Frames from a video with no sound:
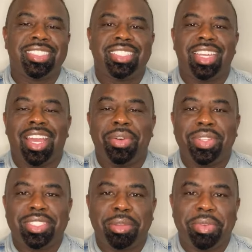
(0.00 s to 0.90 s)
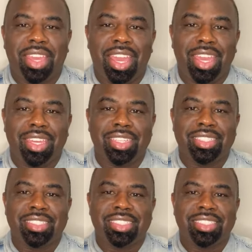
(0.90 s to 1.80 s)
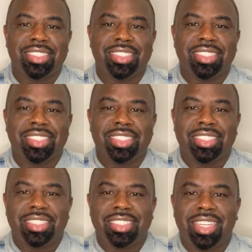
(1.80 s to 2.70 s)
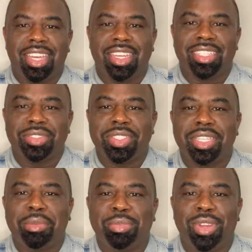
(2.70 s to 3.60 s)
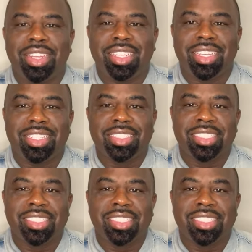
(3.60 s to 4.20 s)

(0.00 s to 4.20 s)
Child. What's up, Kay? Yes, what's up, Brittany?